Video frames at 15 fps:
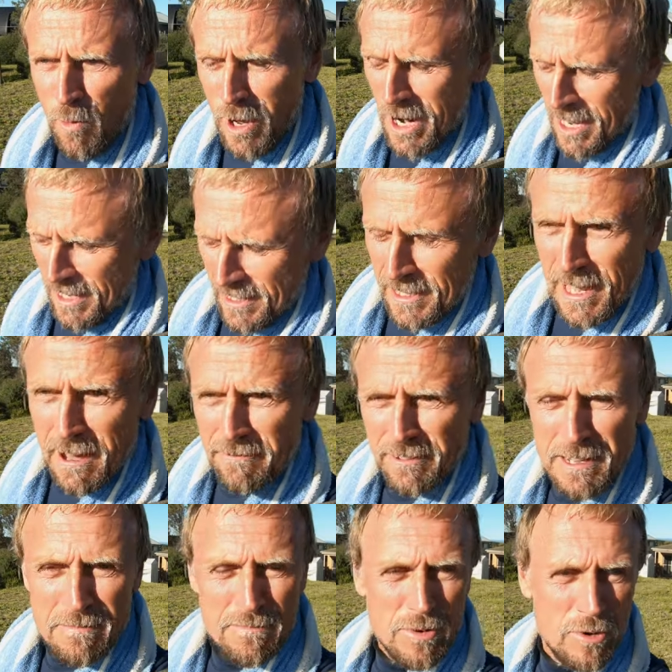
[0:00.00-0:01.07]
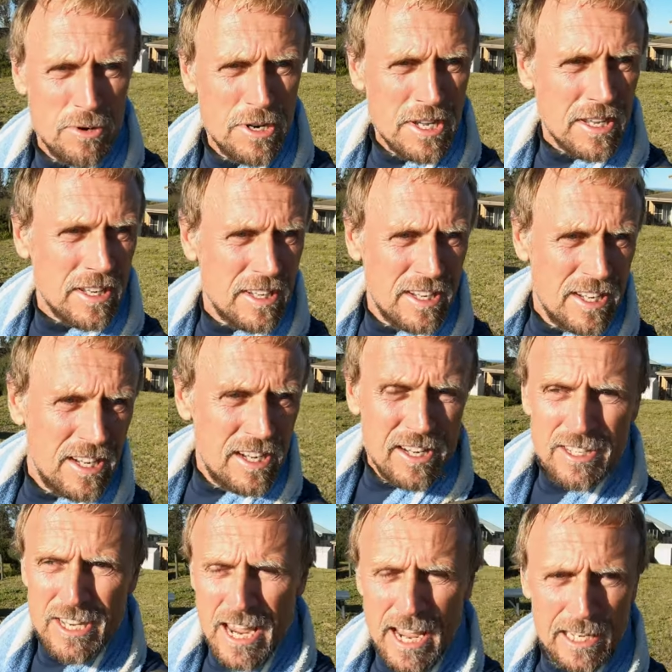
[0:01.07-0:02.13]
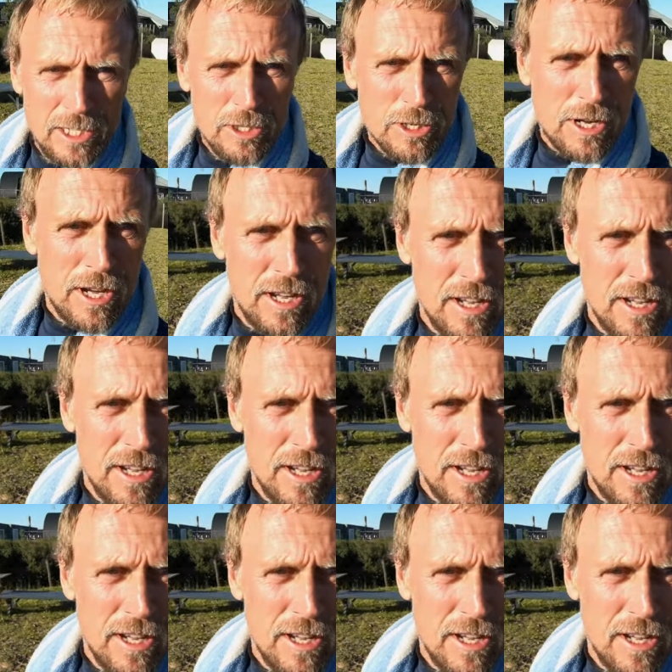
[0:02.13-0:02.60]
What a lovely morning. Take a look.